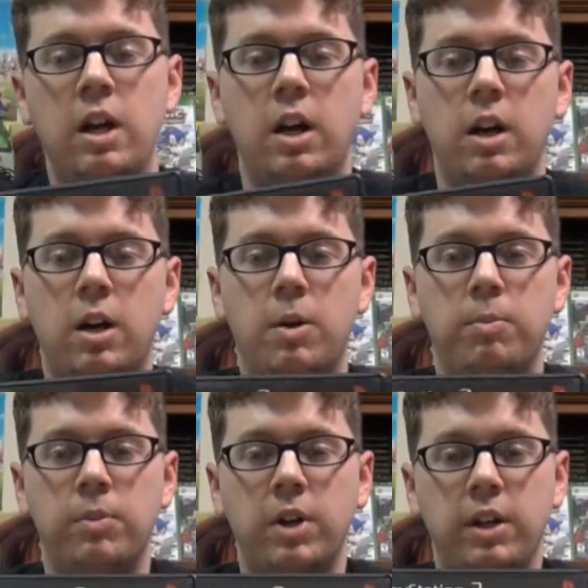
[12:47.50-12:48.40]

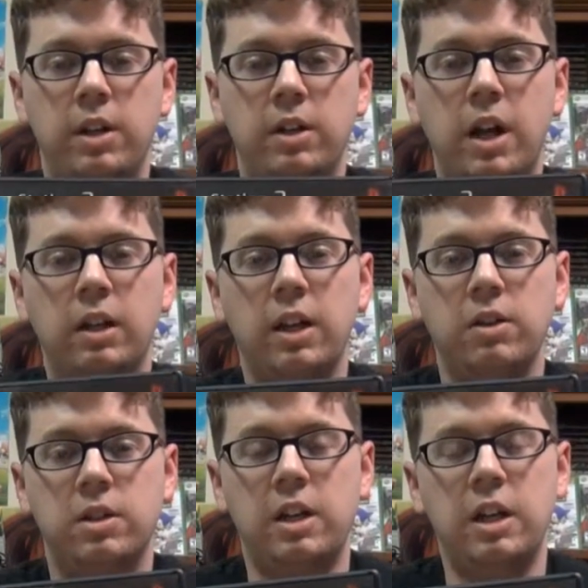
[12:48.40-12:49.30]
Again, I like
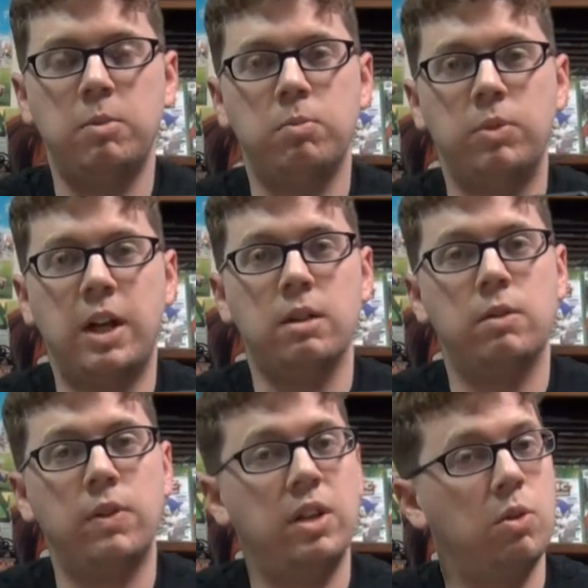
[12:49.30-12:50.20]
this game.
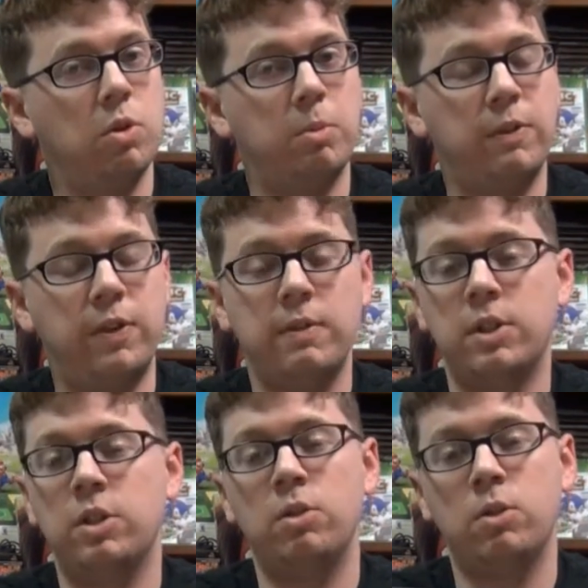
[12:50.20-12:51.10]
Castlevania, one of my
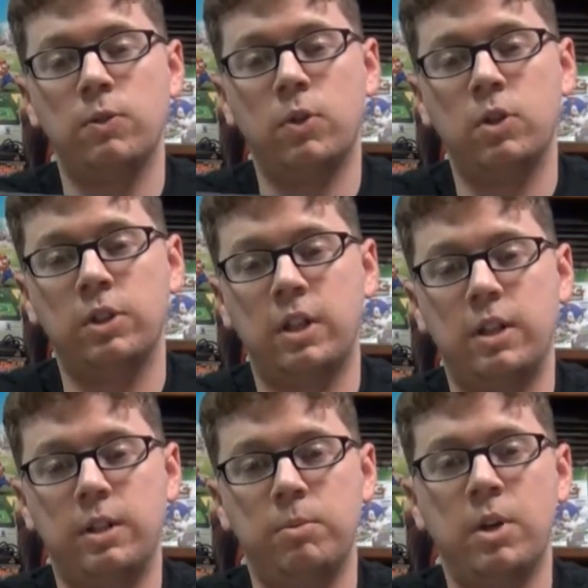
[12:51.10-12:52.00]
favorite series of all
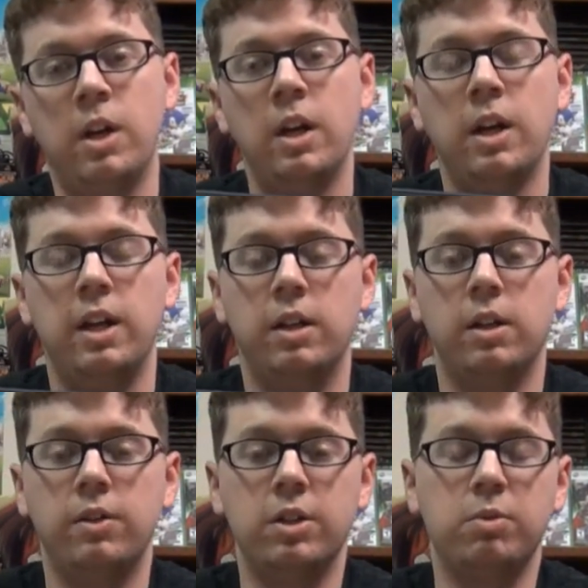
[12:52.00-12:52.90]
time. And
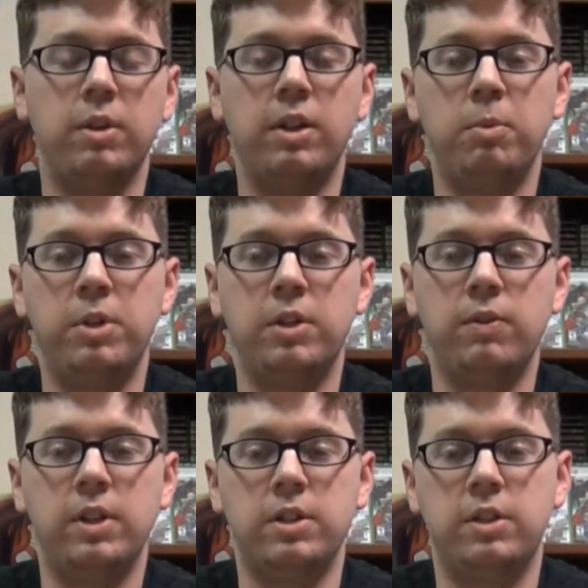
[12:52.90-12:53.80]
this one and Lament of
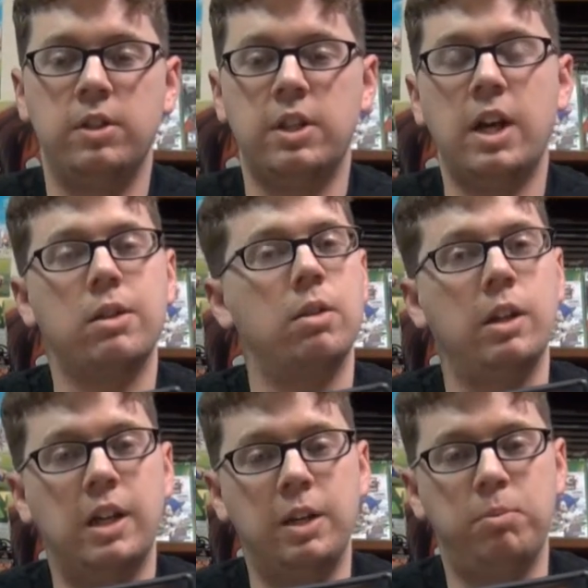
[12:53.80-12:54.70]
Innocence, I actually
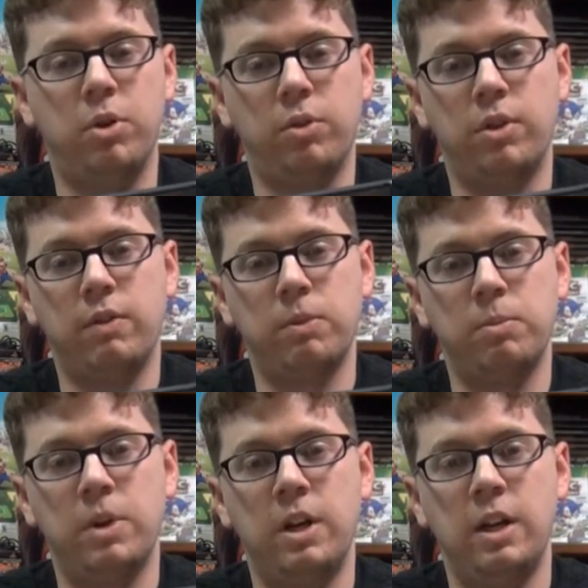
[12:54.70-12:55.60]
like both of them.
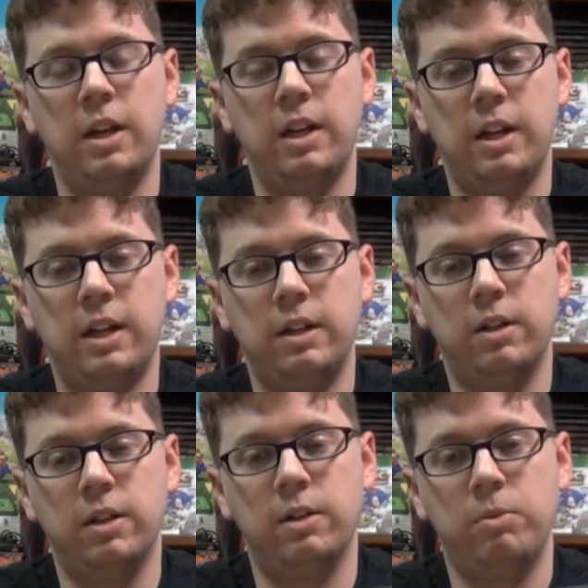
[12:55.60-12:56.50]
And
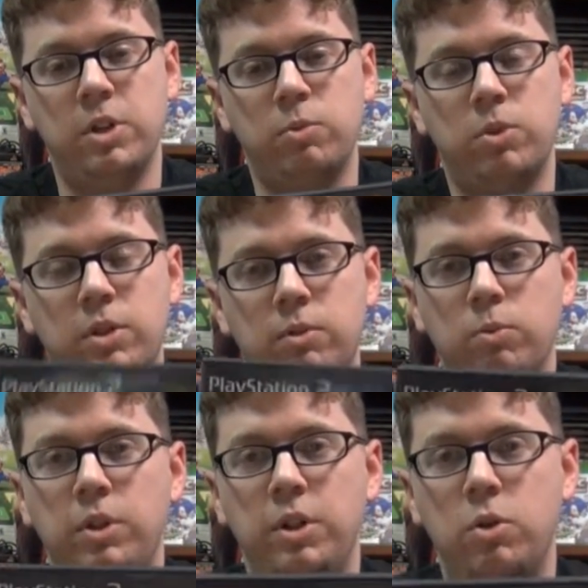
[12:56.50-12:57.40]
this one,
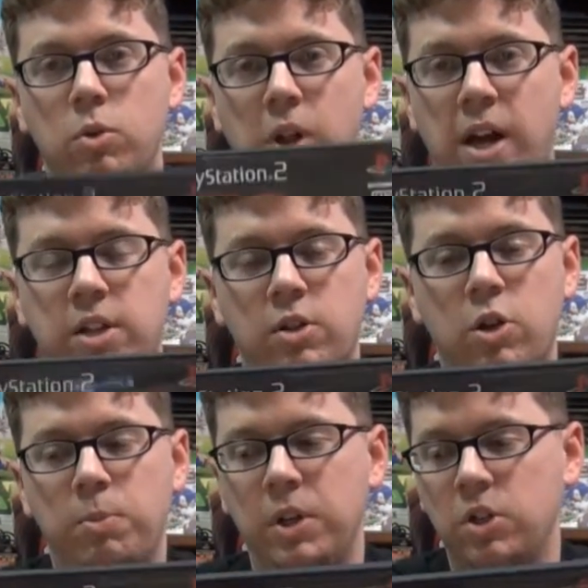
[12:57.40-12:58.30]
really cool action
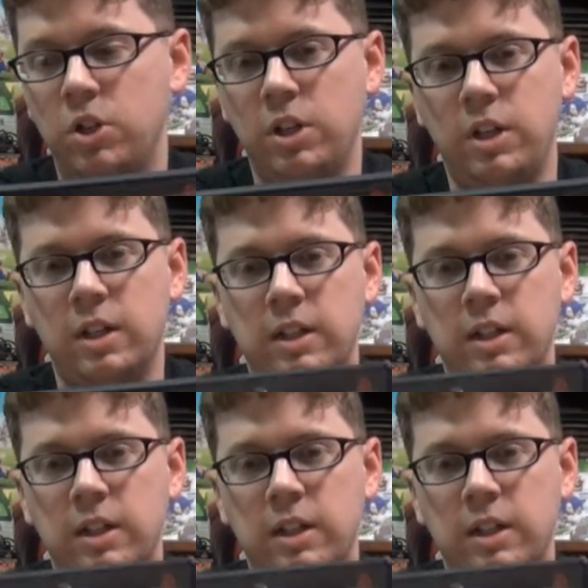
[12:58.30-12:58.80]
RPG.